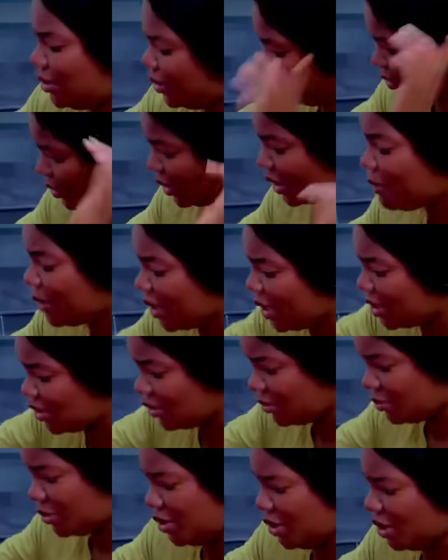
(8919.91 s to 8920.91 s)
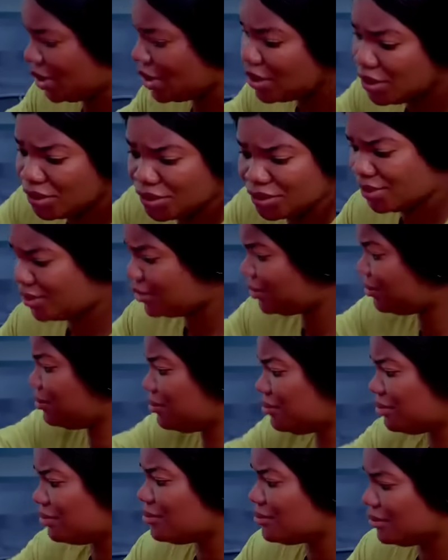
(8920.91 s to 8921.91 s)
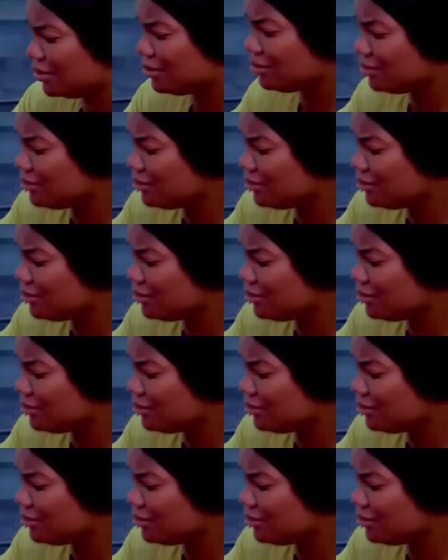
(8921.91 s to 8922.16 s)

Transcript: of here. So let me get somebody.